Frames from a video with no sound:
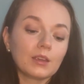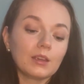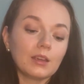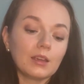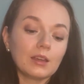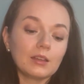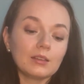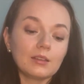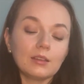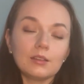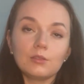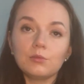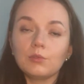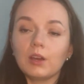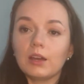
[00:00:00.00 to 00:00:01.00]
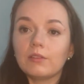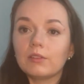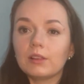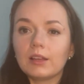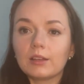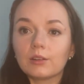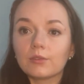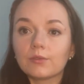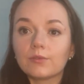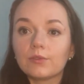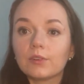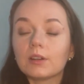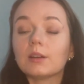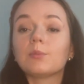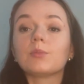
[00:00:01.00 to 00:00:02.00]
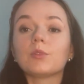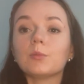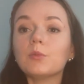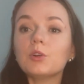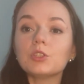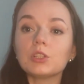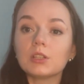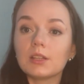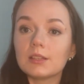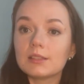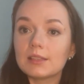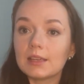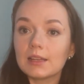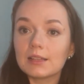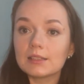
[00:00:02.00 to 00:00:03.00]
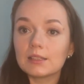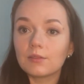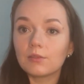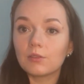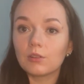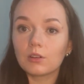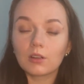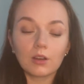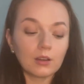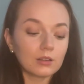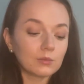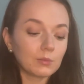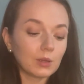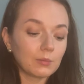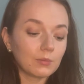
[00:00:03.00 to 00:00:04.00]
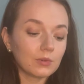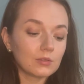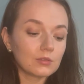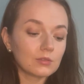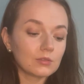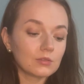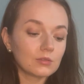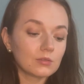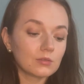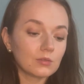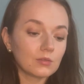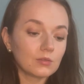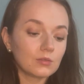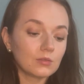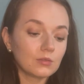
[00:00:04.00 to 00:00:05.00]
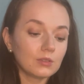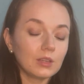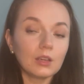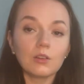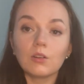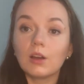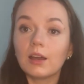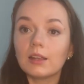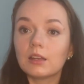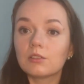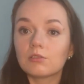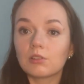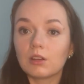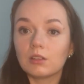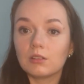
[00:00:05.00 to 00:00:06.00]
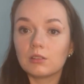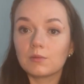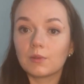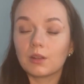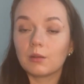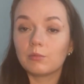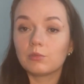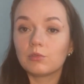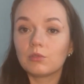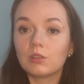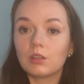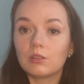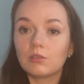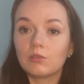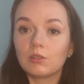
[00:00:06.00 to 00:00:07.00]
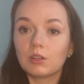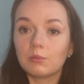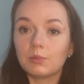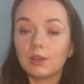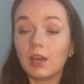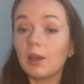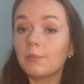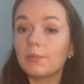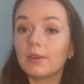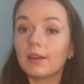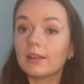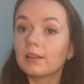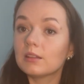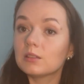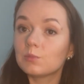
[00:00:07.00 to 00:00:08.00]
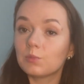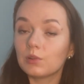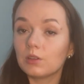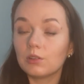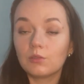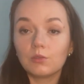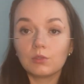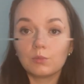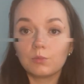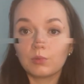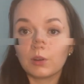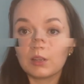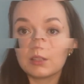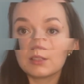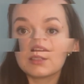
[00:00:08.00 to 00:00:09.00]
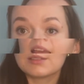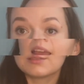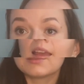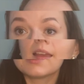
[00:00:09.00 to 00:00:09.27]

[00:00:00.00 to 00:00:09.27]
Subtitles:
and they do have a lot of promotion and sales if you're a card member. So yeah, go ahead and try this one. I'm sure that you're gonna be happy, and it's pretty good price.